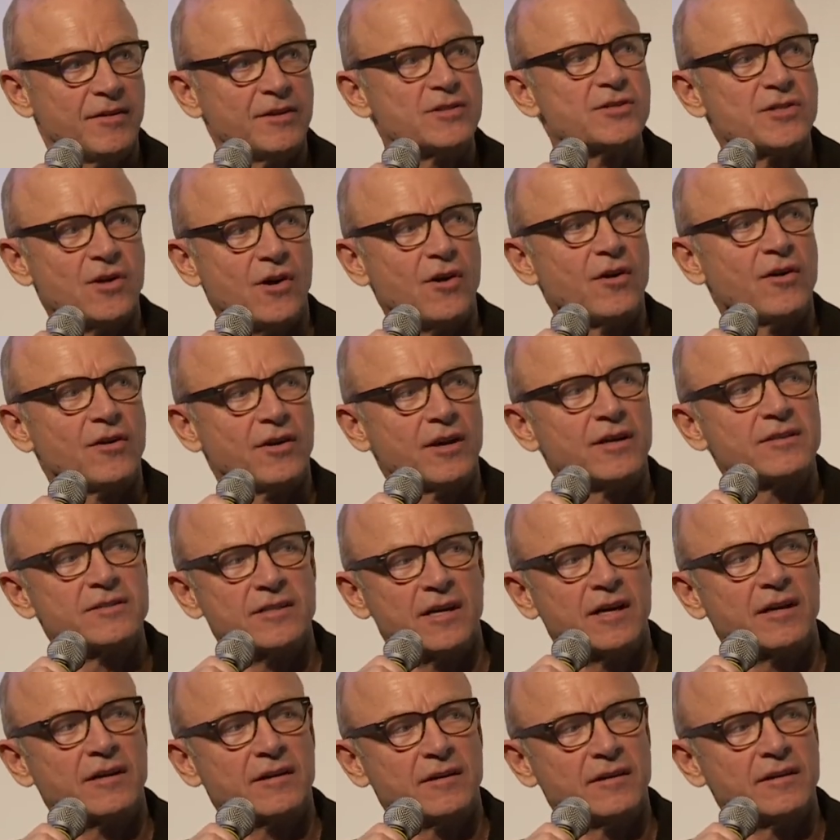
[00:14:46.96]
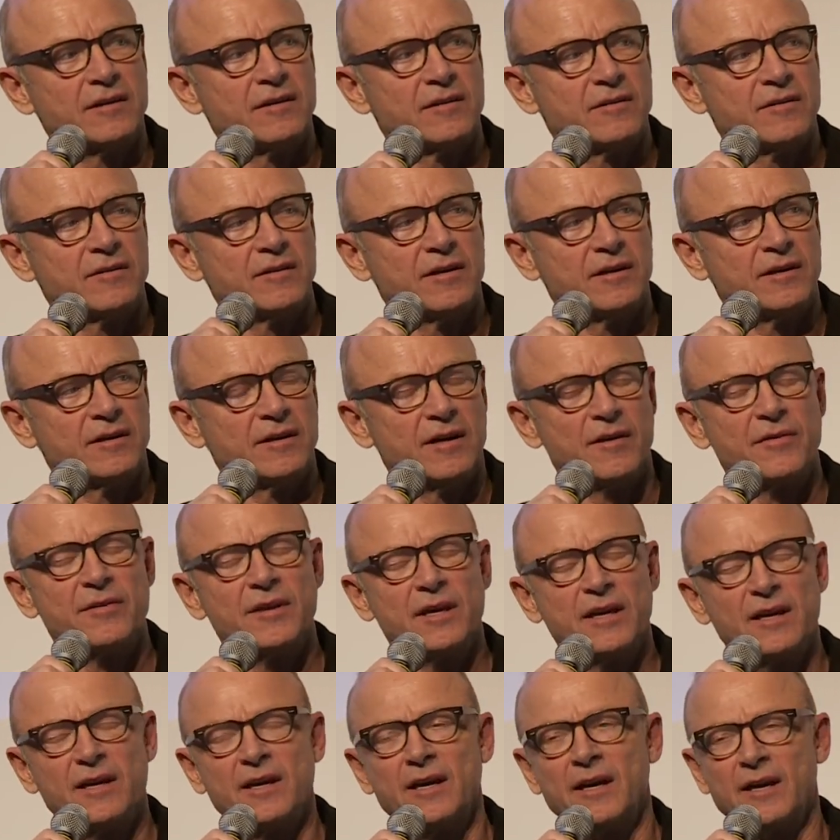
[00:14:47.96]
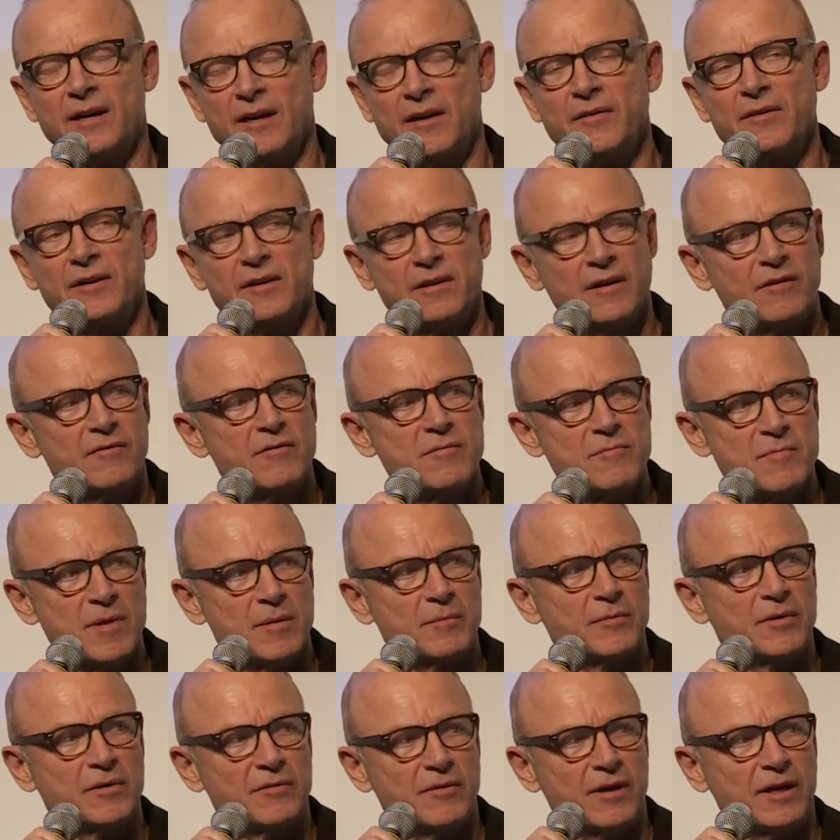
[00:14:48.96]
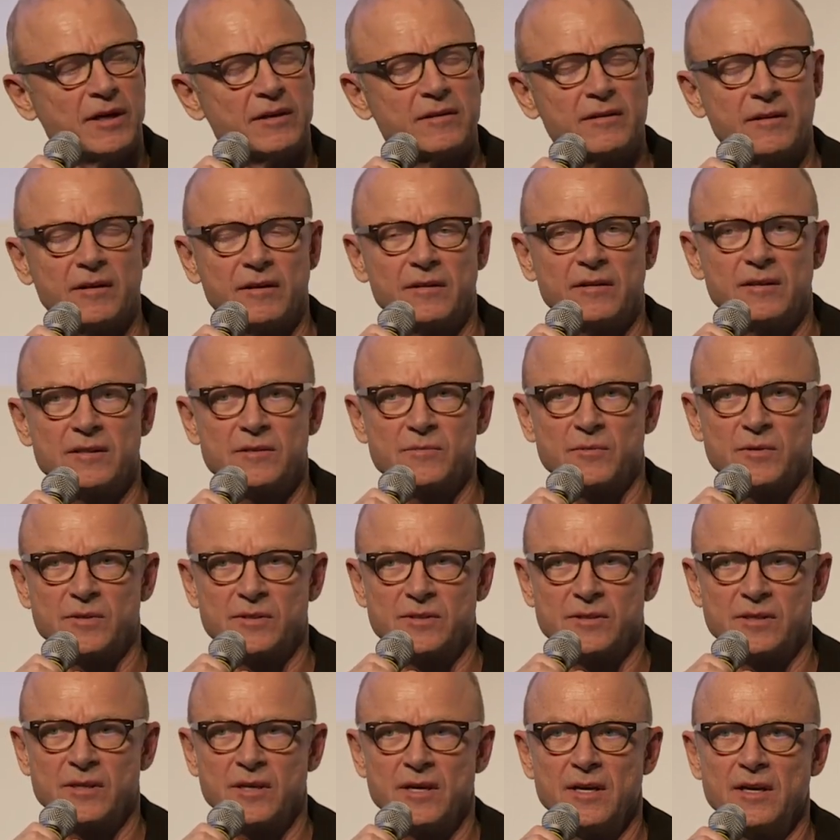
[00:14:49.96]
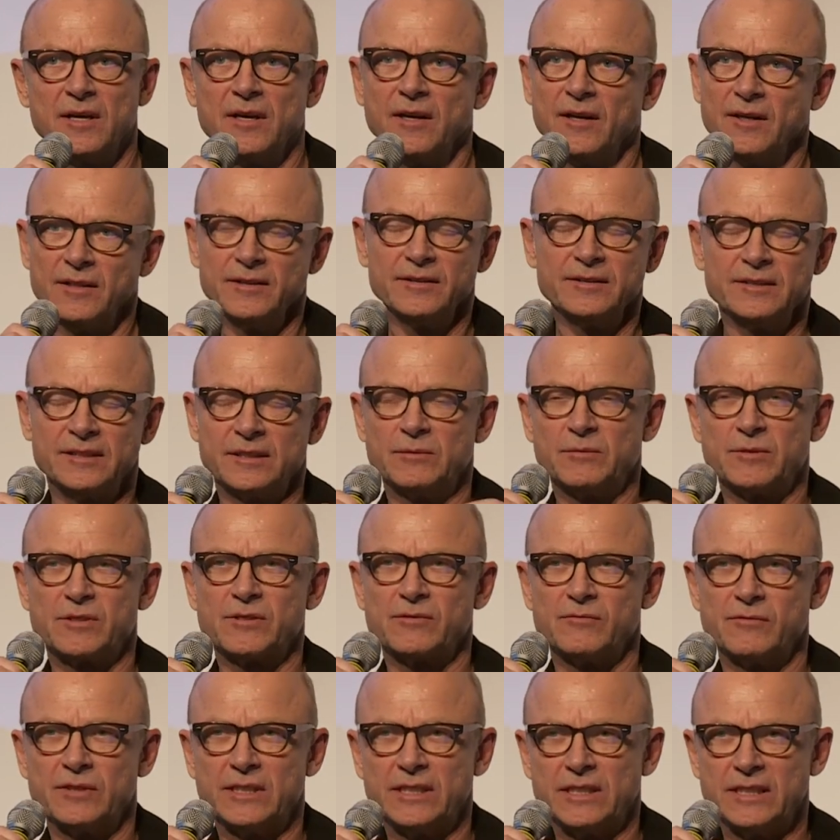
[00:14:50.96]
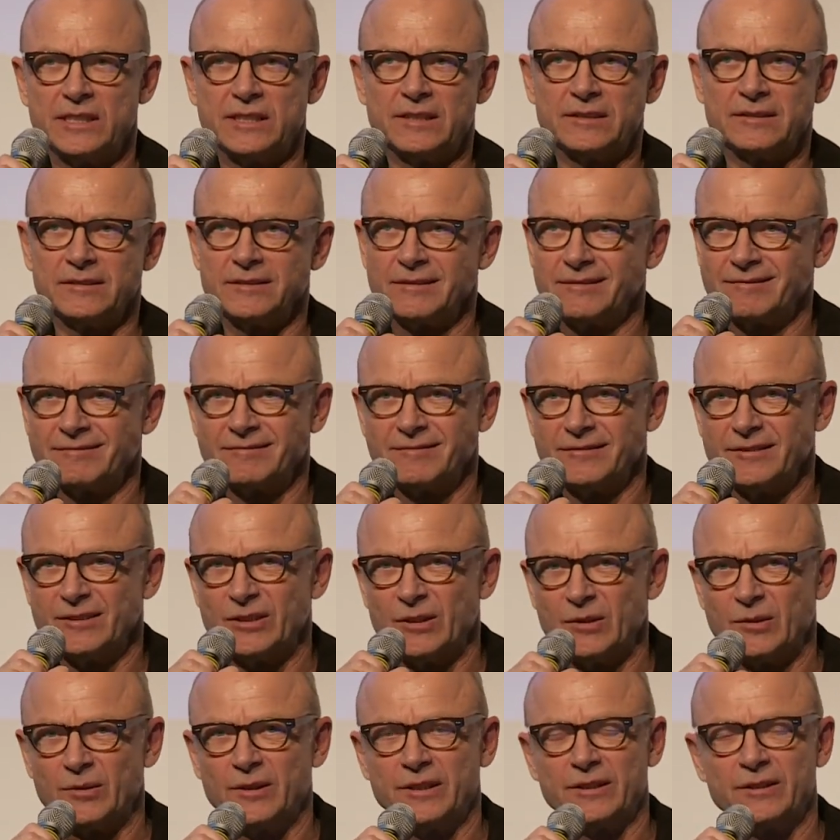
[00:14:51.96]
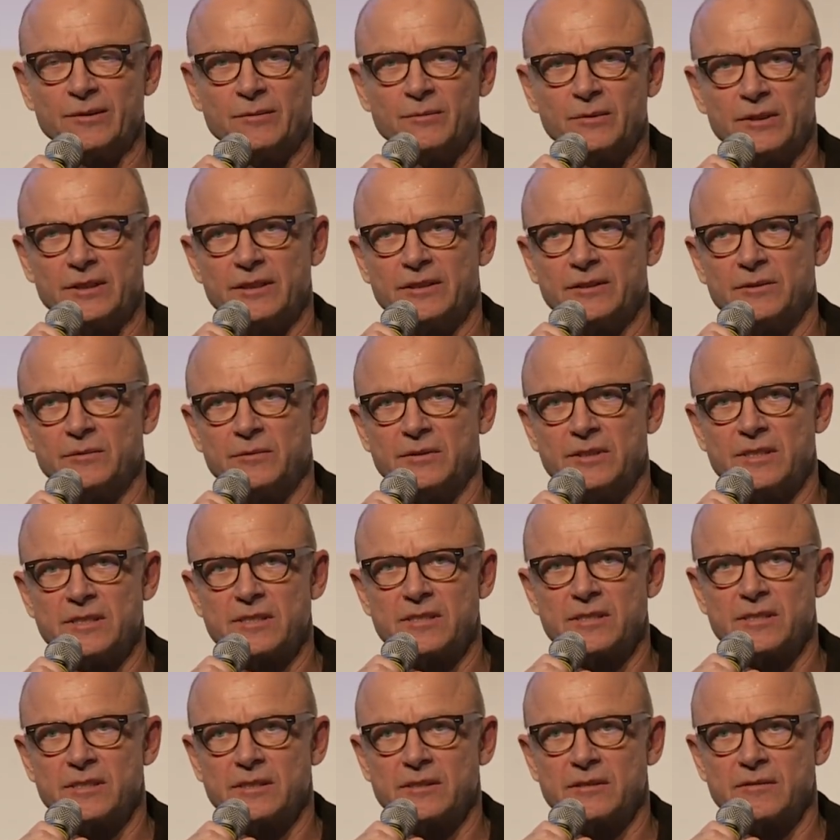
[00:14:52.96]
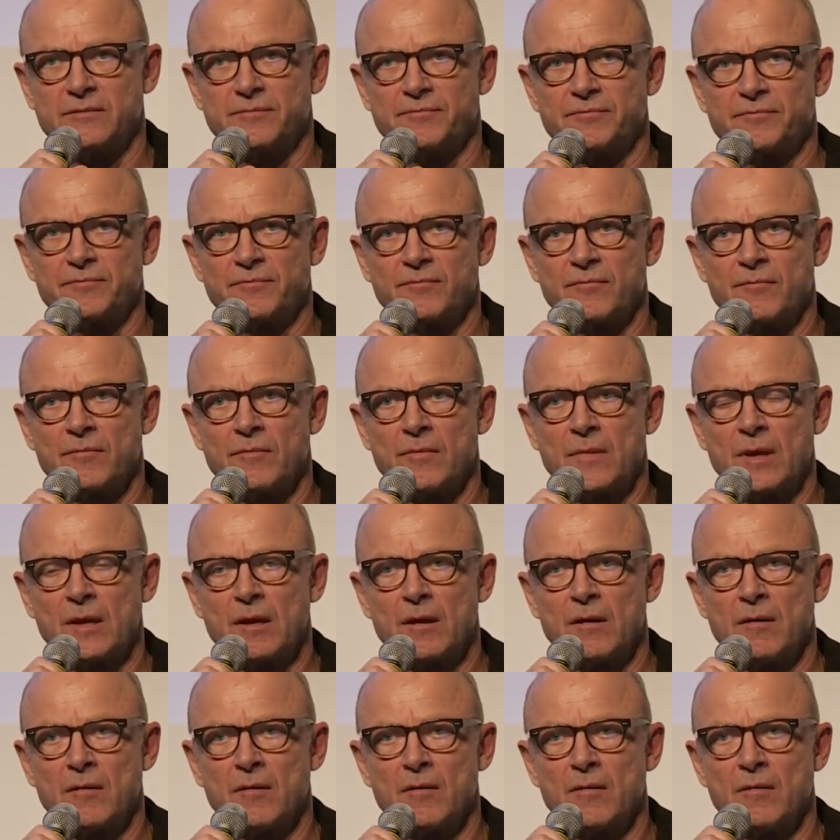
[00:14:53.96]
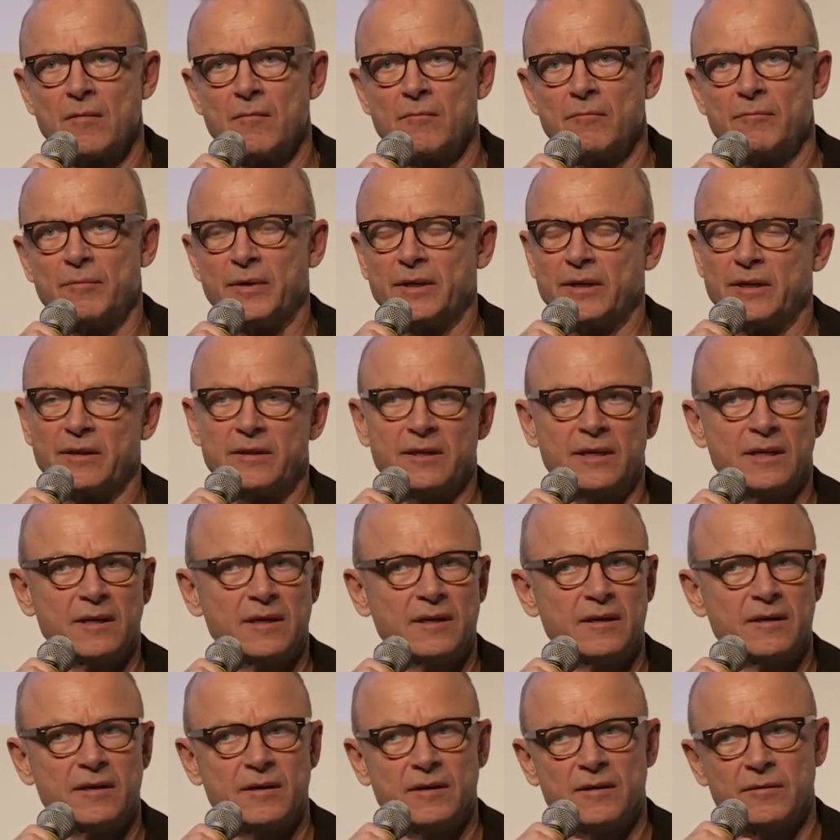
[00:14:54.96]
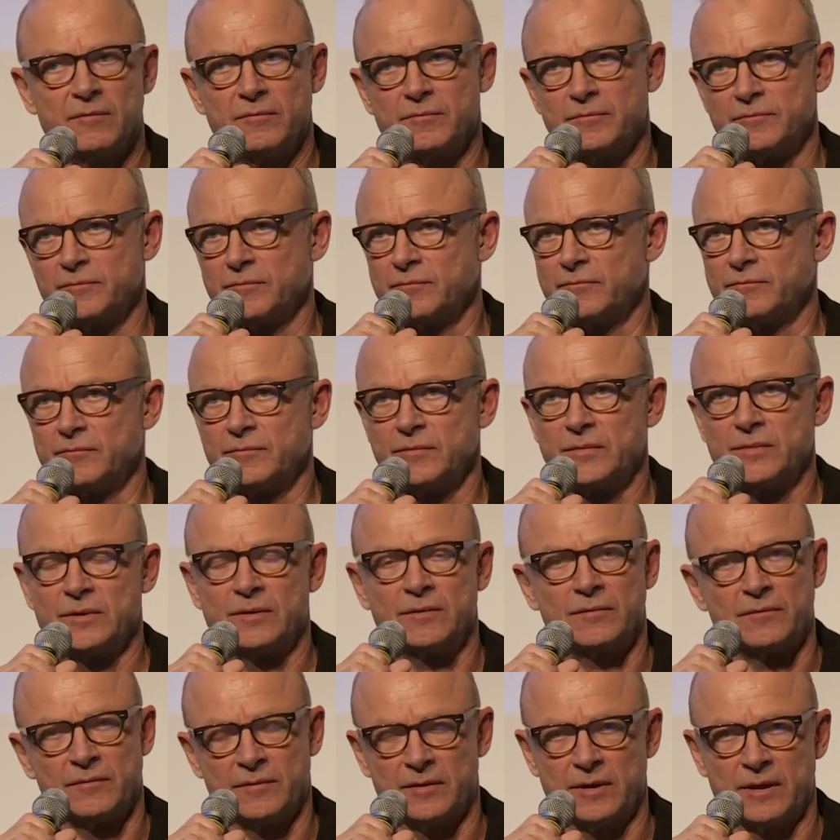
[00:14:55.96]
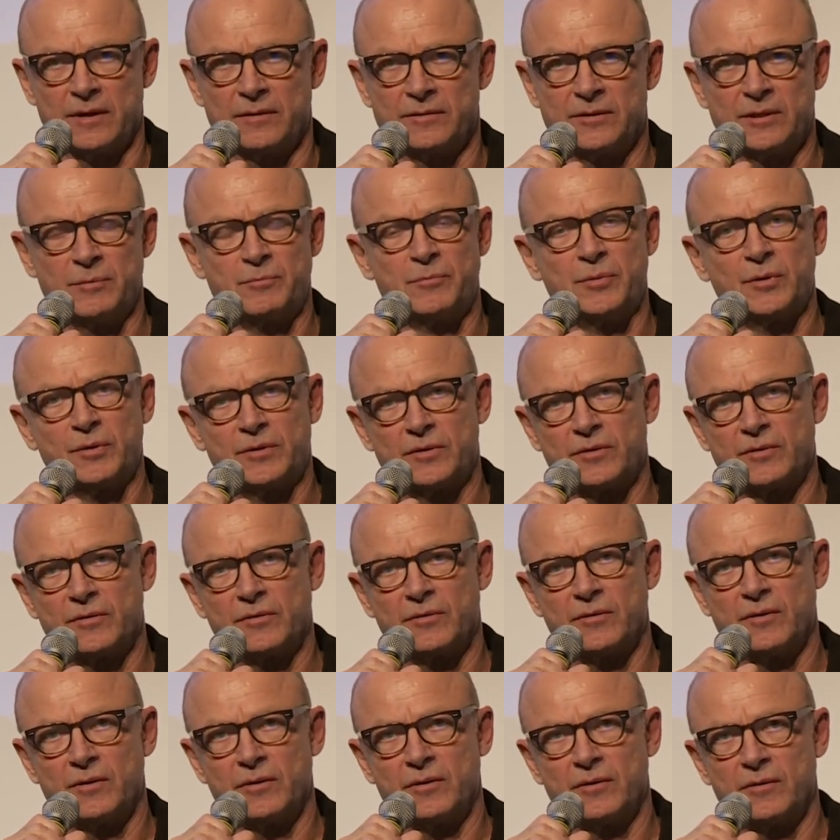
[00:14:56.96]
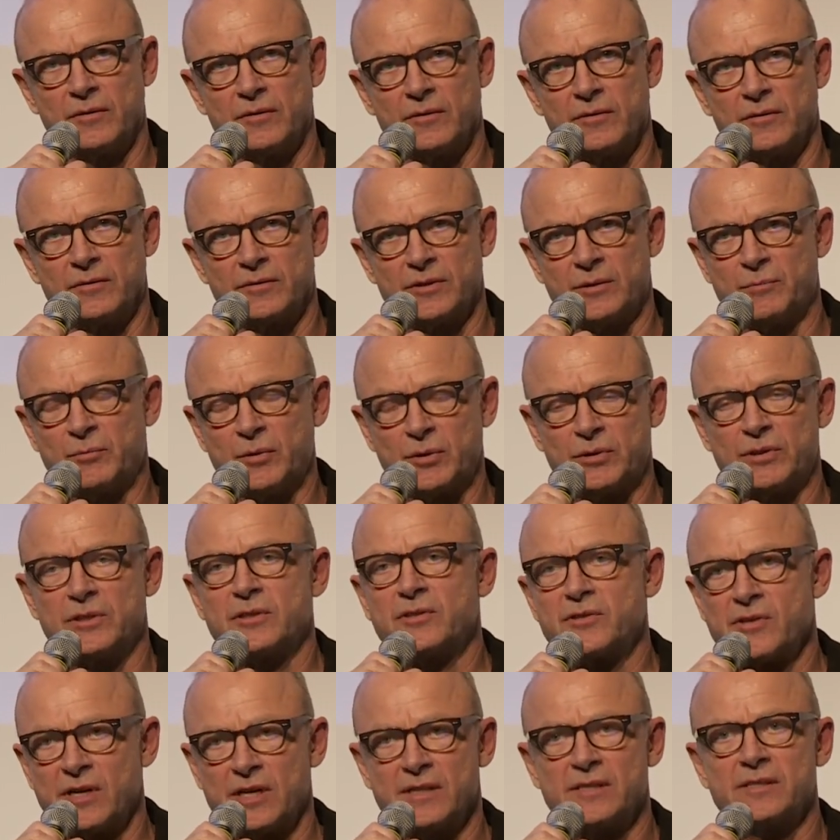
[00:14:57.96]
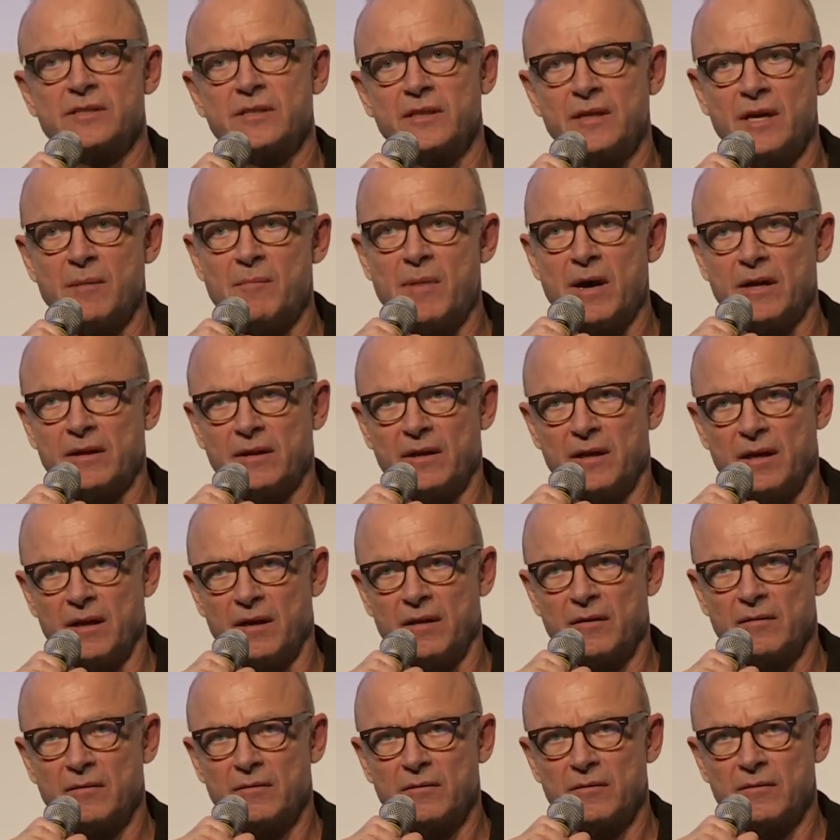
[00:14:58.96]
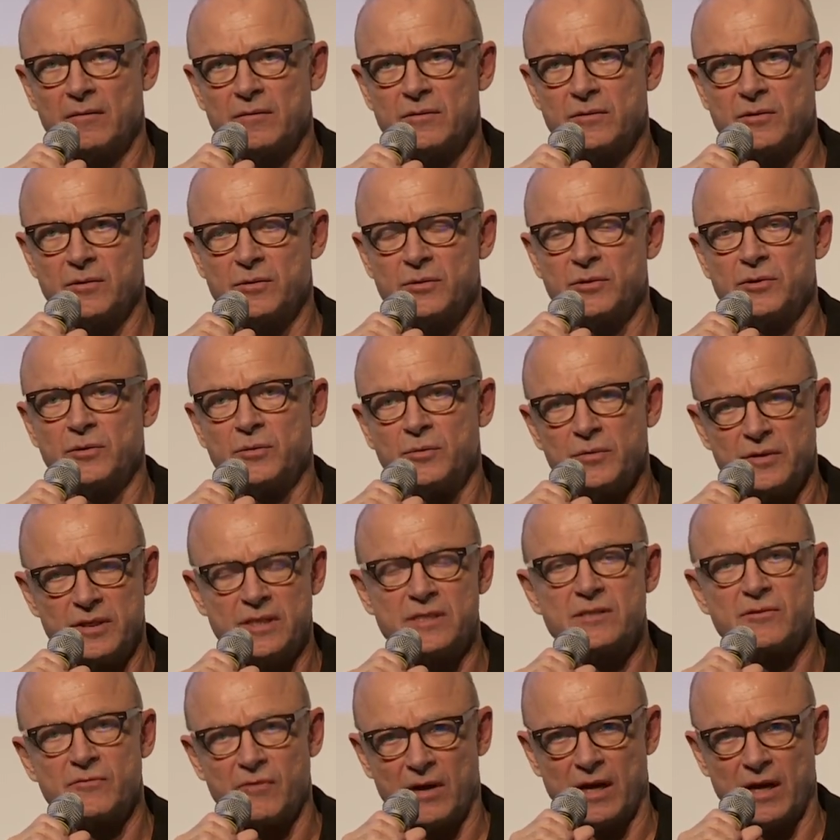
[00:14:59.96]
the song, exactly. Yeah, I think I remember right that this was. She was really, no, I don't want to do this. But I think she put her trust in Amanda to do this